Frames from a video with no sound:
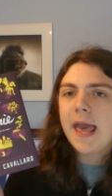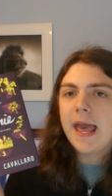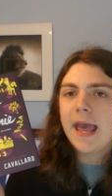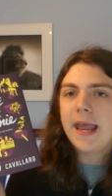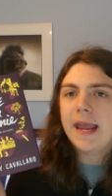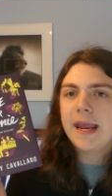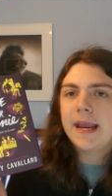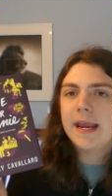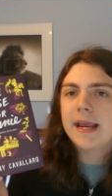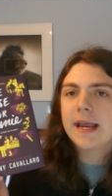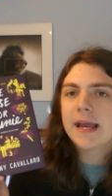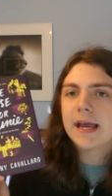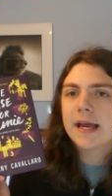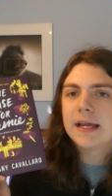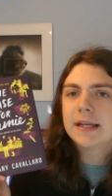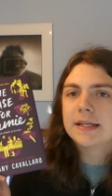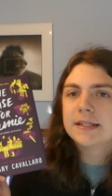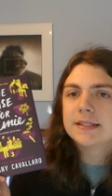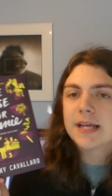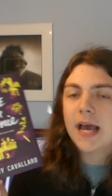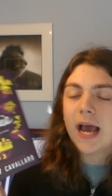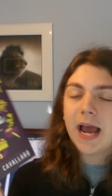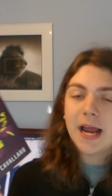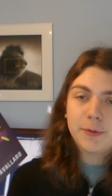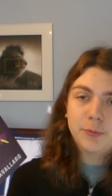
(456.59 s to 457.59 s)

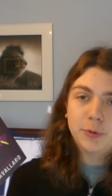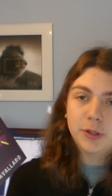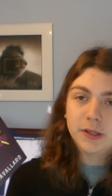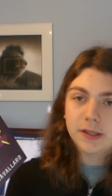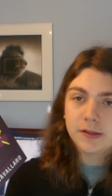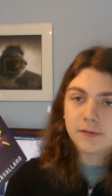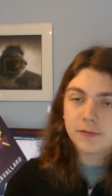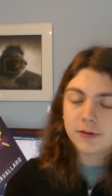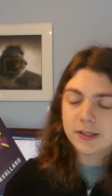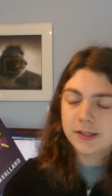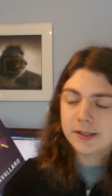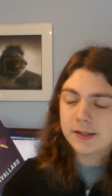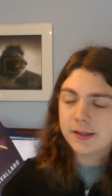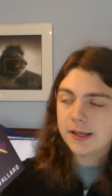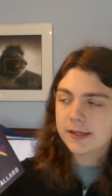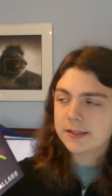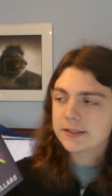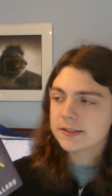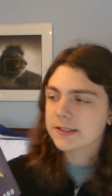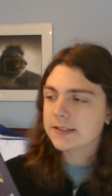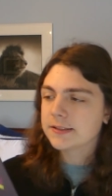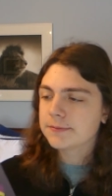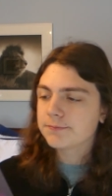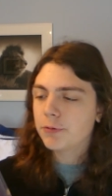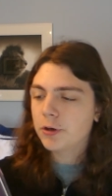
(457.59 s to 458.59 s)
And I really, really
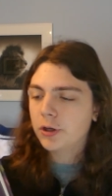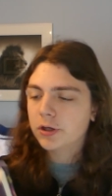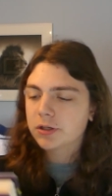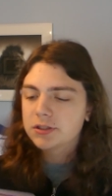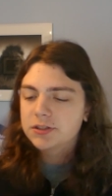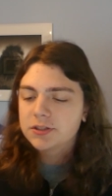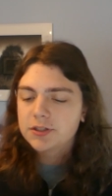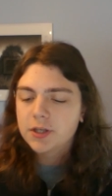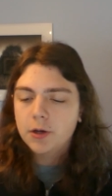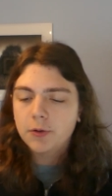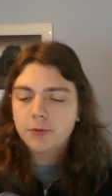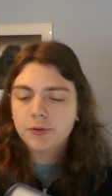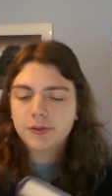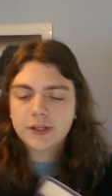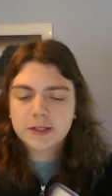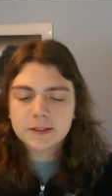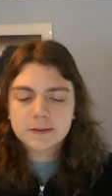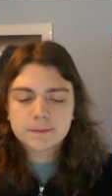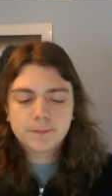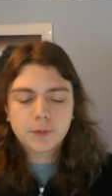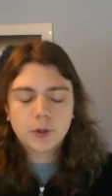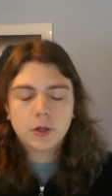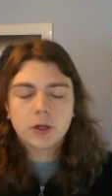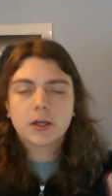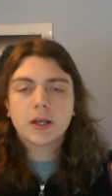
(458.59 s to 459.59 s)
liked this book. So
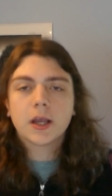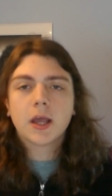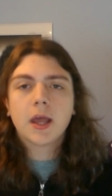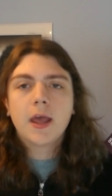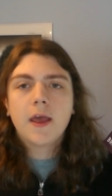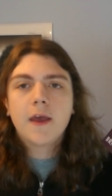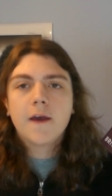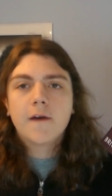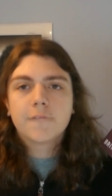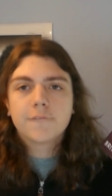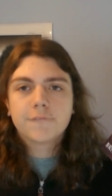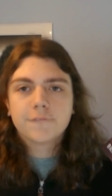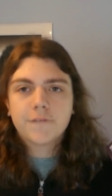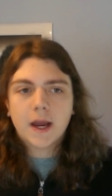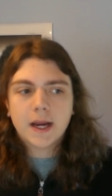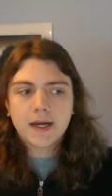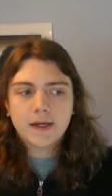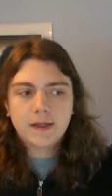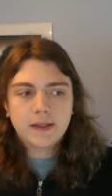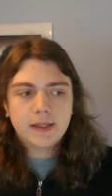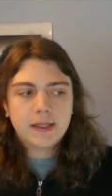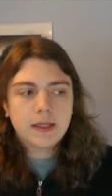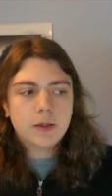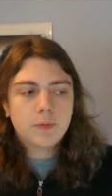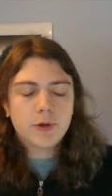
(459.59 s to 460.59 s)
this book,
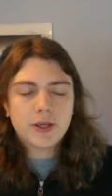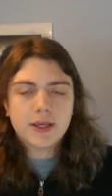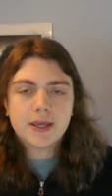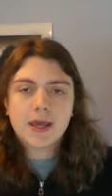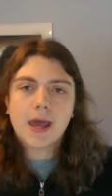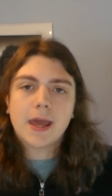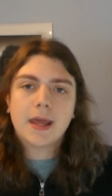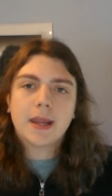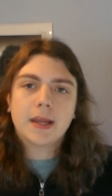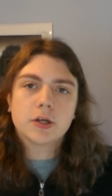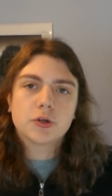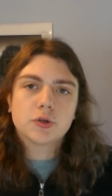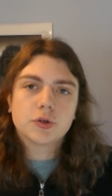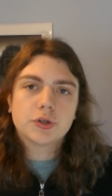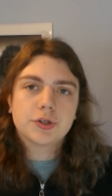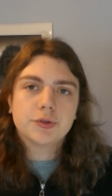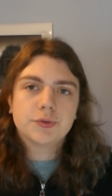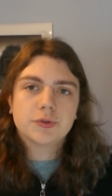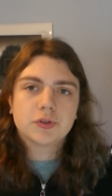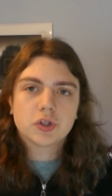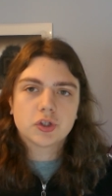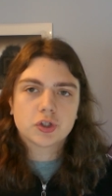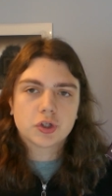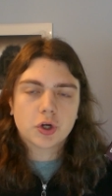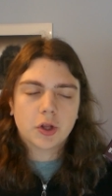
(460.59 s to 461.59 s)
finally we get
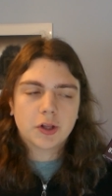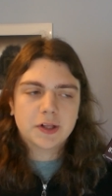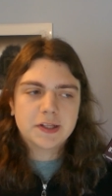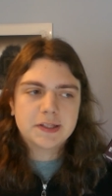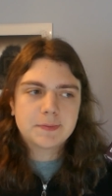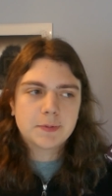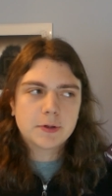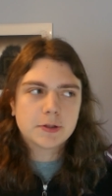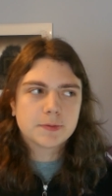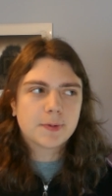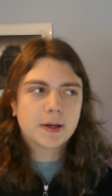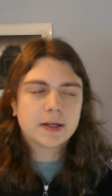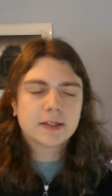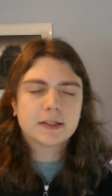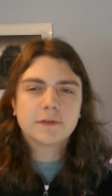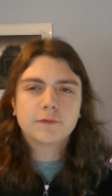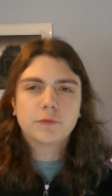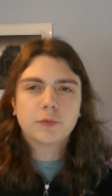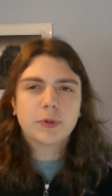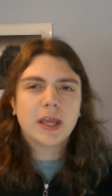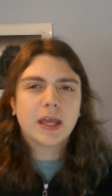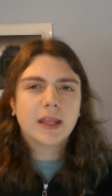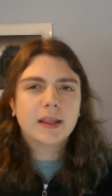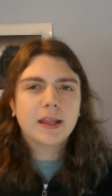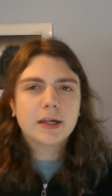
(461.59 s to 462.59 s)
introduced to Charlotte's perspective.
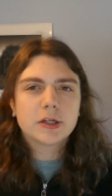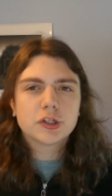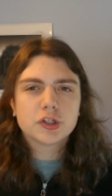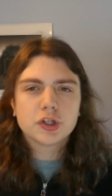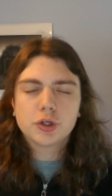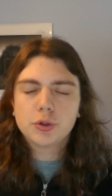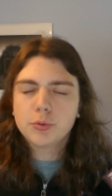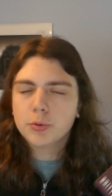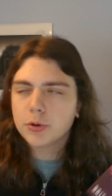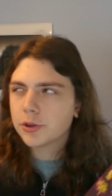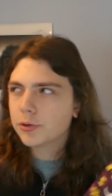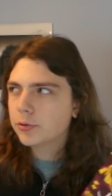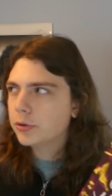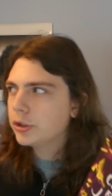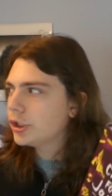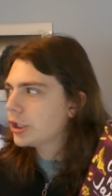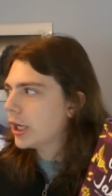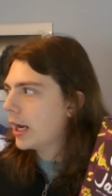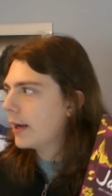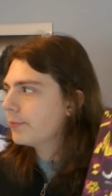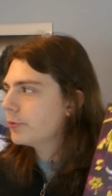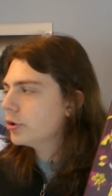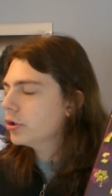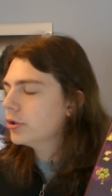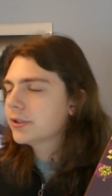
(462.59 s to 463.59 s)
We had like two or three
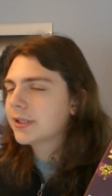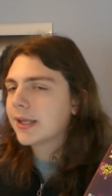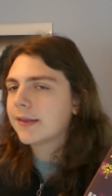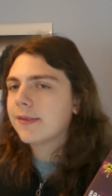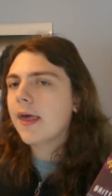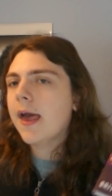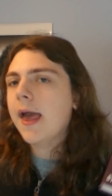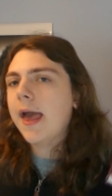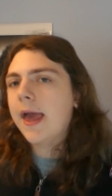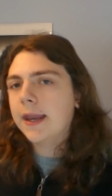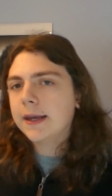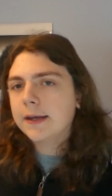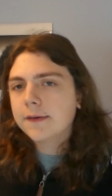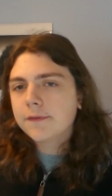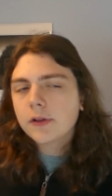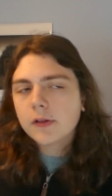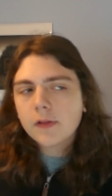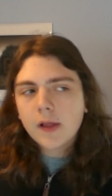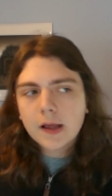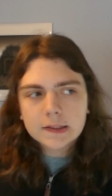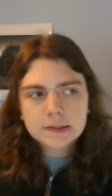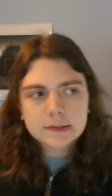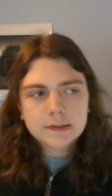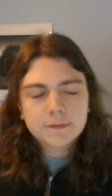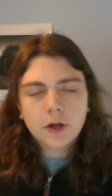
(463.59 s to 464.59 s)
chapters at the end of The
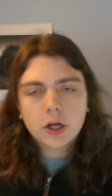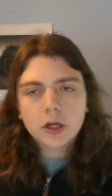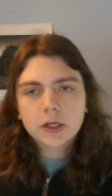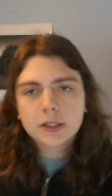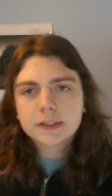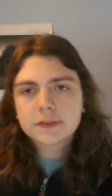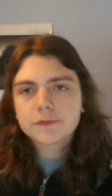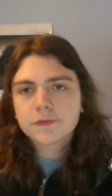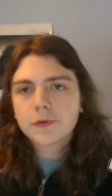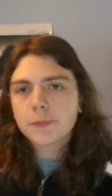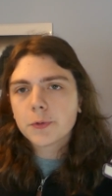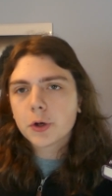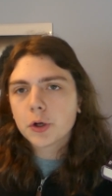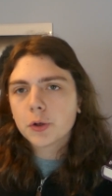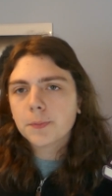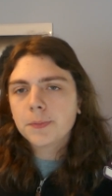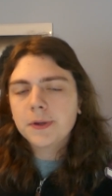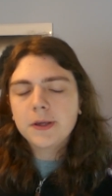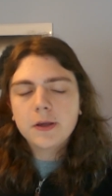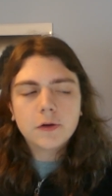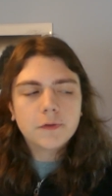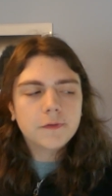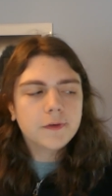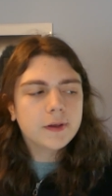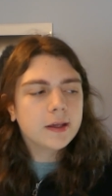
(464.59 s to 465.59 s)
Last of August from her
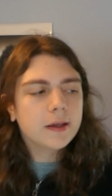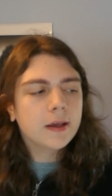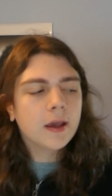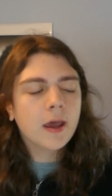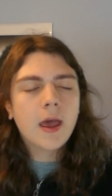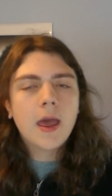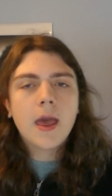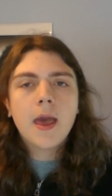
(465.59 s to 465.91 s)
POV,